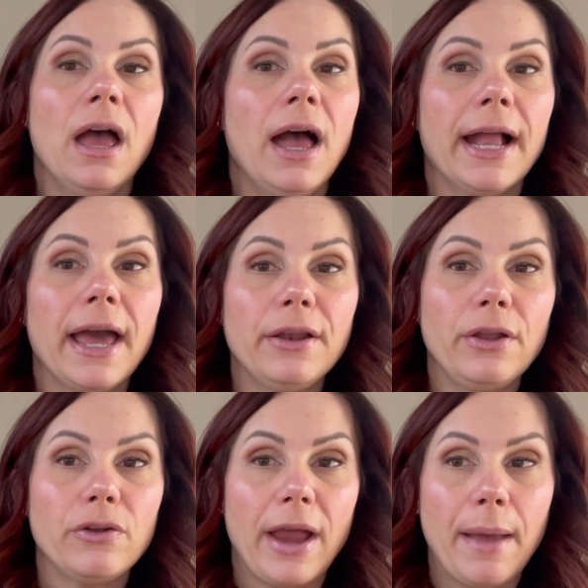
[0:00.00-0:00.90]
I got
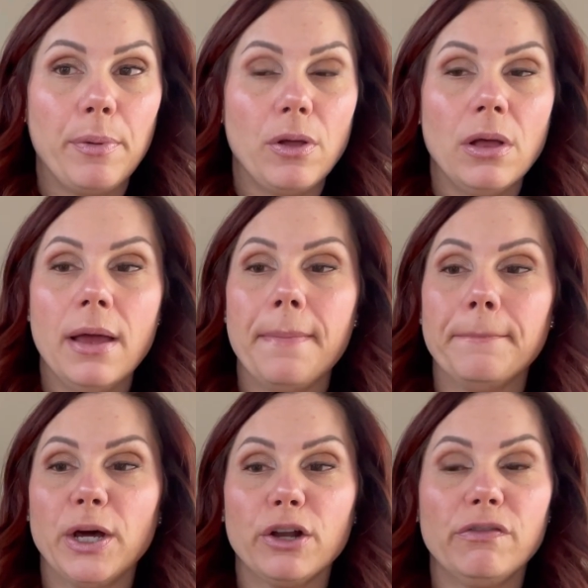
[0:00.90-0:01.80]
another apple
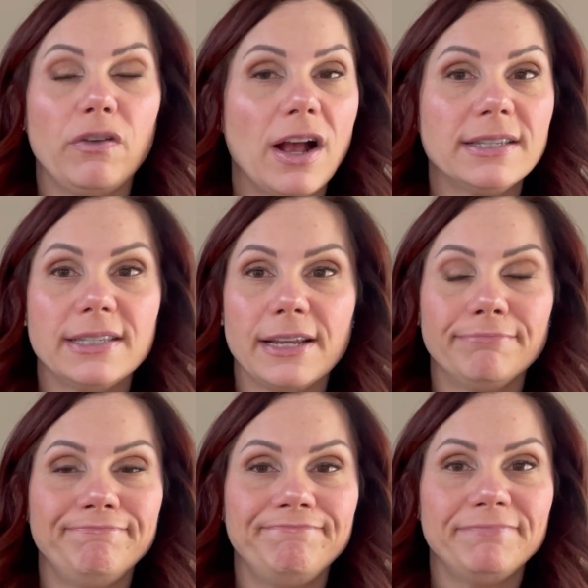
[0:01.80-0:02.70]
butter frosting.
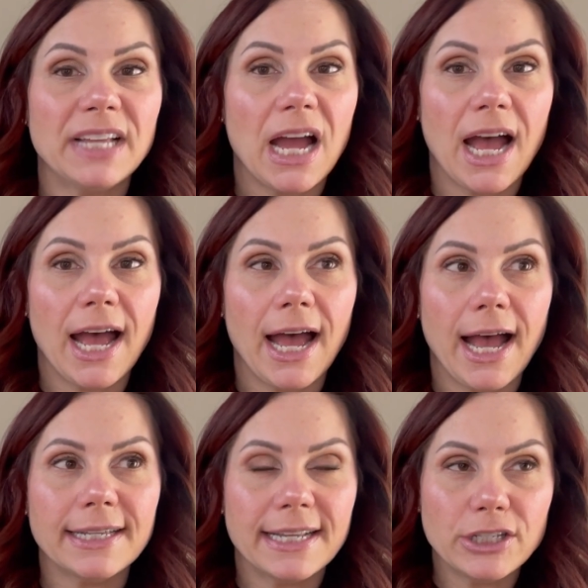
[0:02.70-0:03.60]

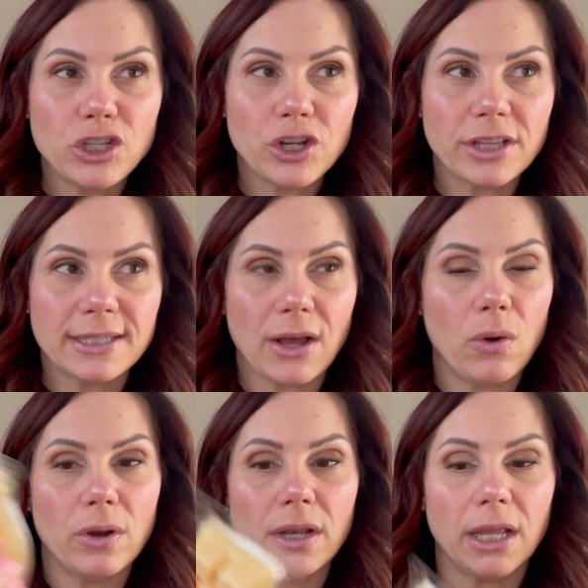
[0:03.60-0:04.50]
Since I took this
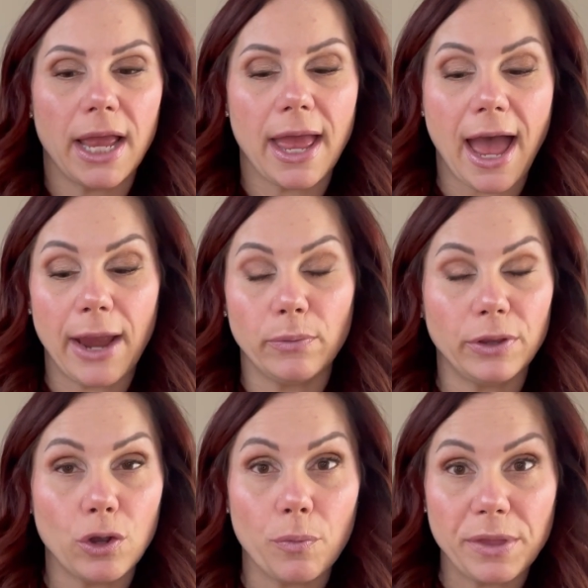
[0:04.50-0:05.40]
out, I
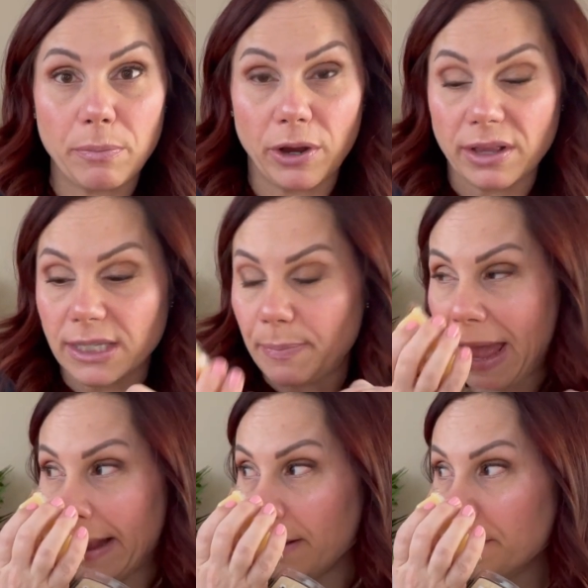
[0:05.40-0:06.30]
really hope they bring this
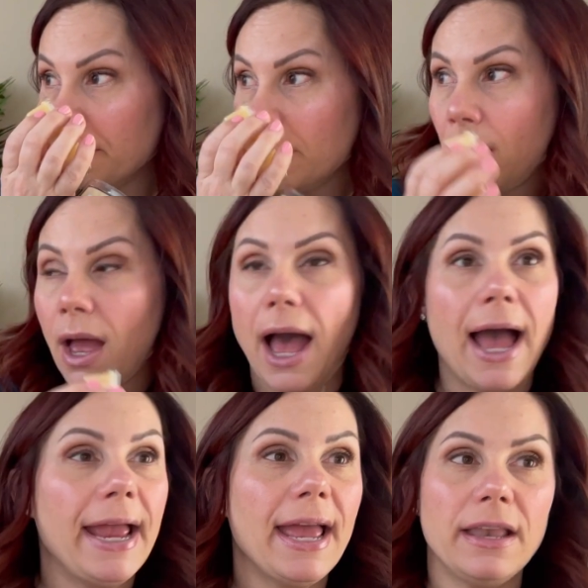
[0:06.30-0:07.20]
back.
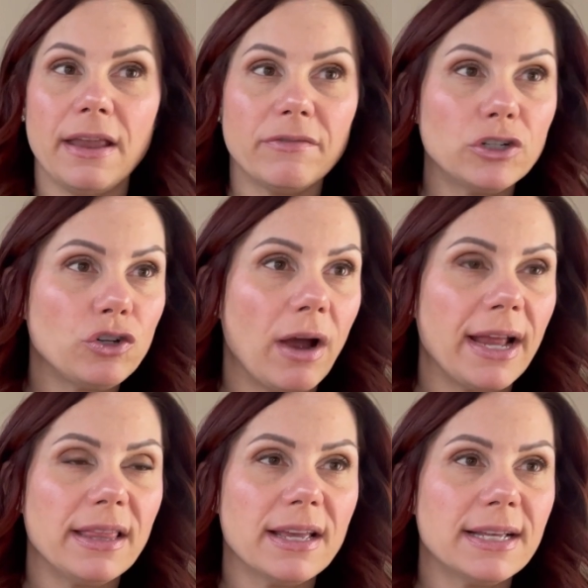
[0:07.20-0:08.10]
I had never
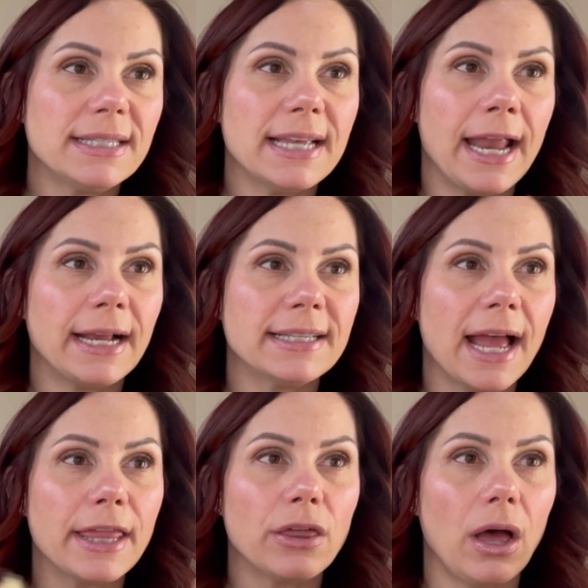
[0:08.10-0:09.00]
tried this because
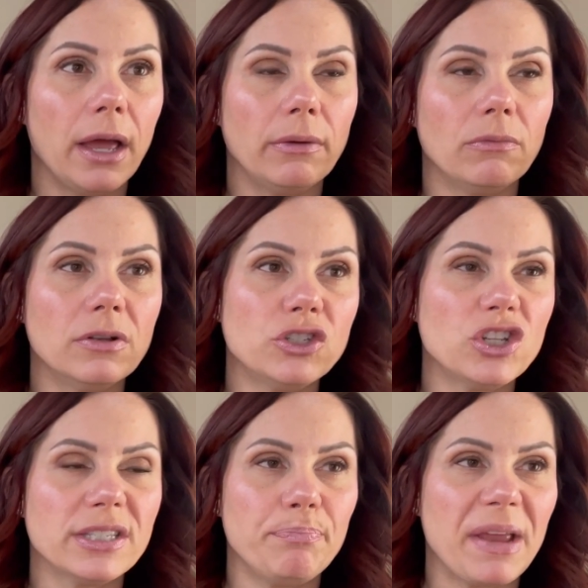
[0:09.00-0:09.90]
I thought, well, it's
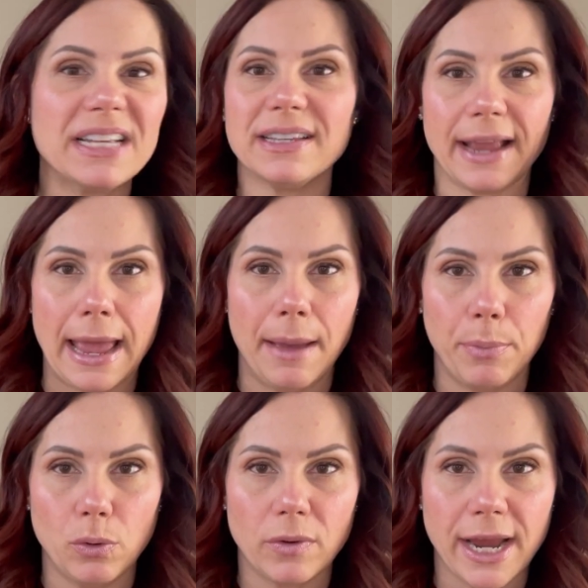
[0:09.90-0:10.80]
just basic
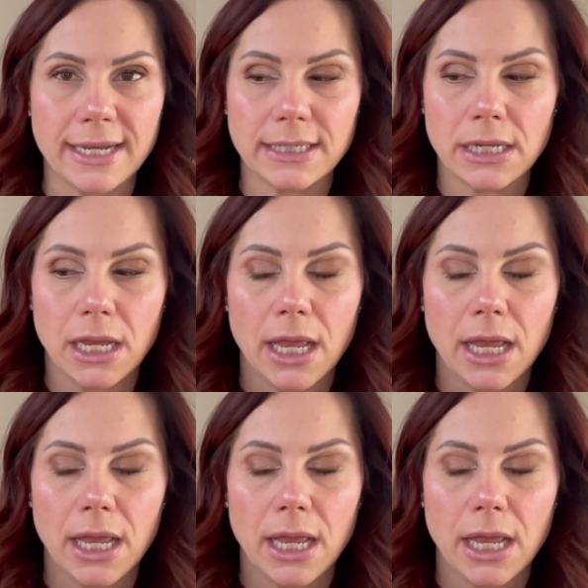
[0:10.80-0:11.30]
apple, right?